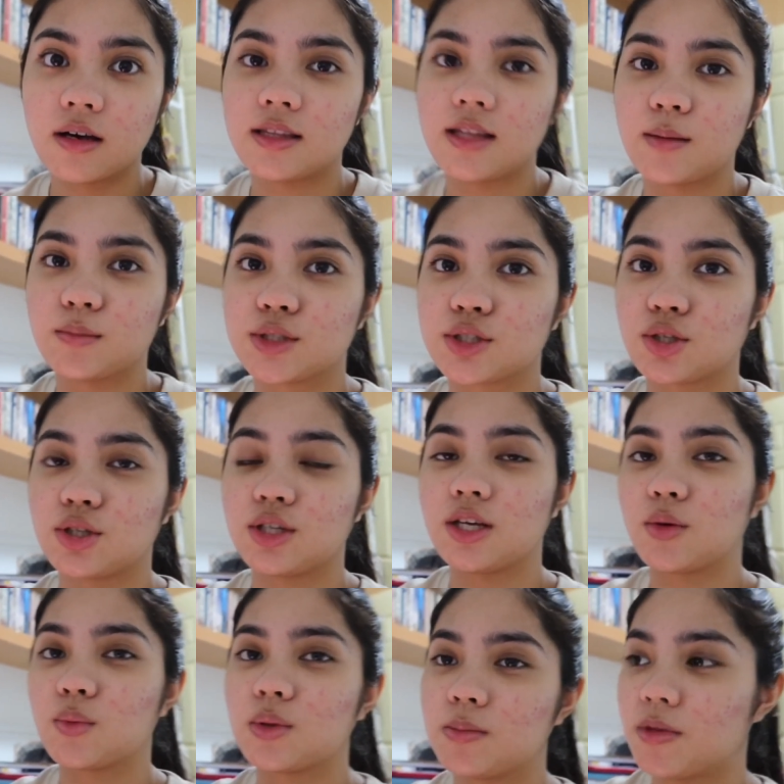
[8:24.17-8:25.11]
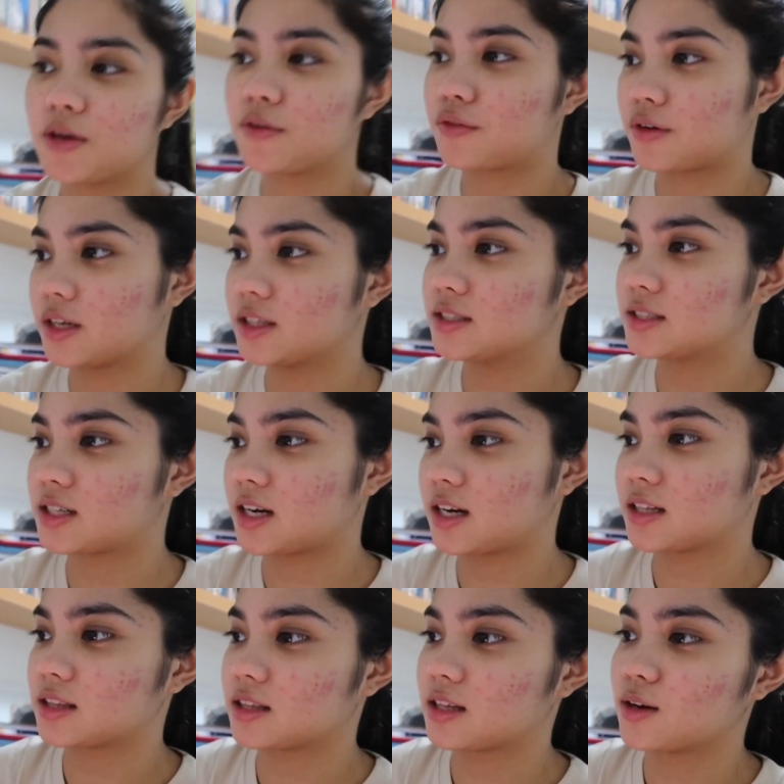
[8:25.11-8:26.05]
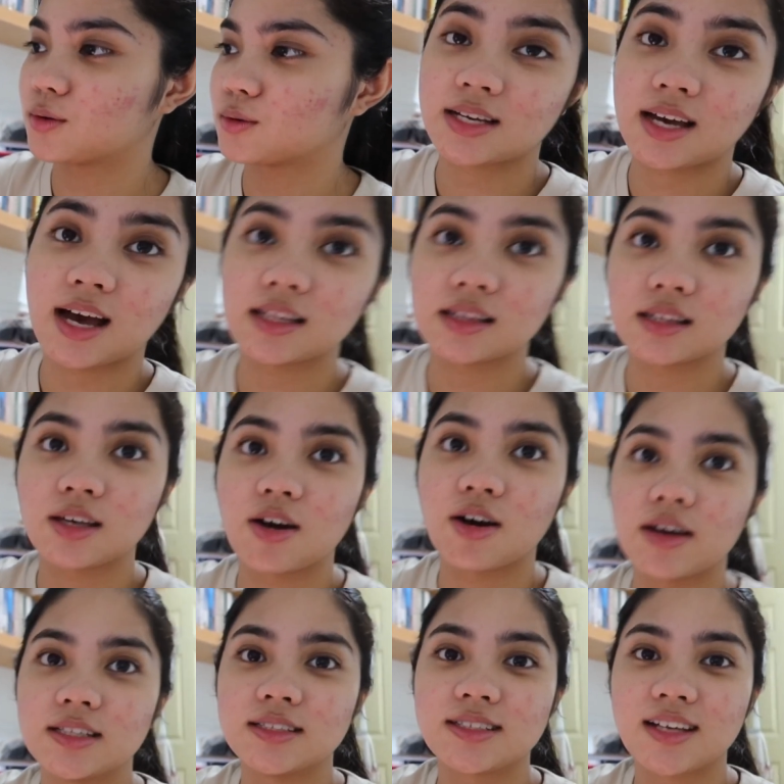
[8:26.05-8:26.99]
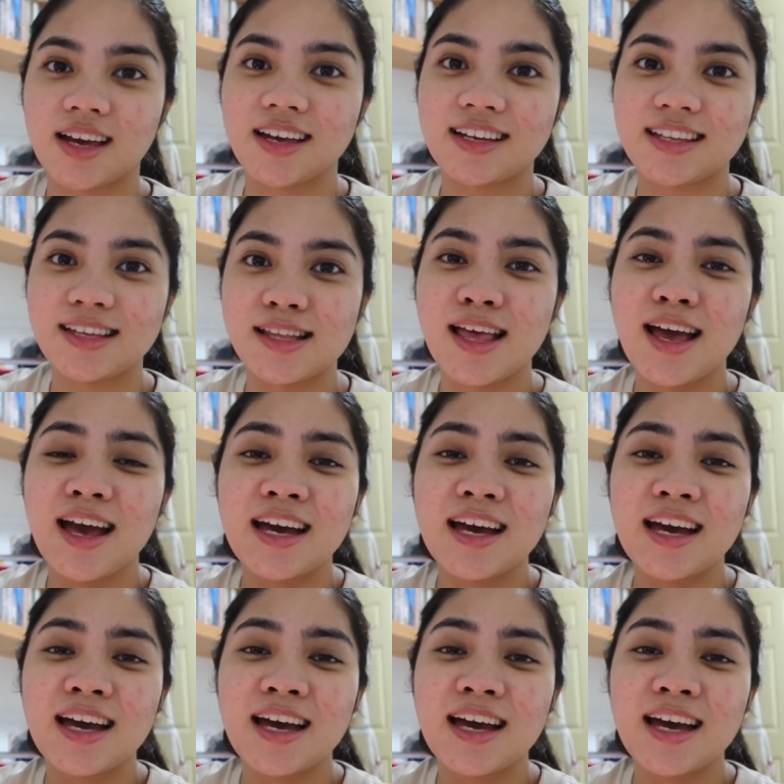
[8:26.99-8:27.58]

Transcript: I'm studying with my friends right now, Katya and si Irene.